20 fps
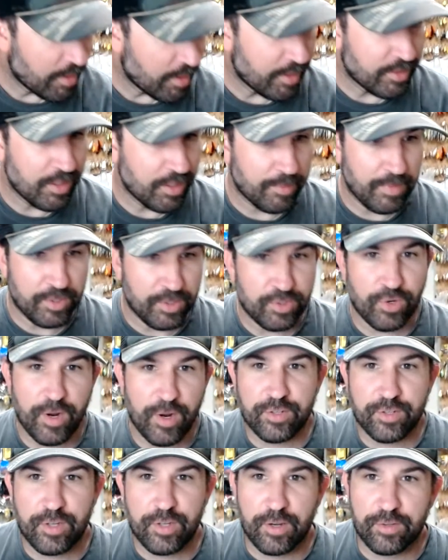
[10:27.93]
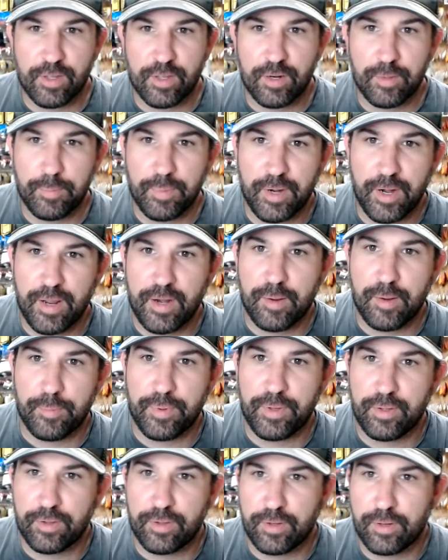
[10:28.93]
gotta take my trash out. It's got a banana
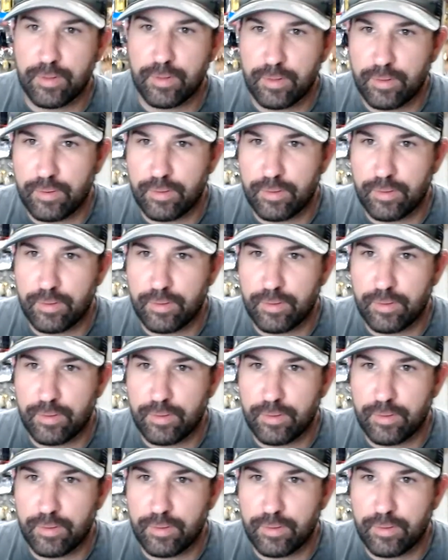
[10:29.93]
peel in it.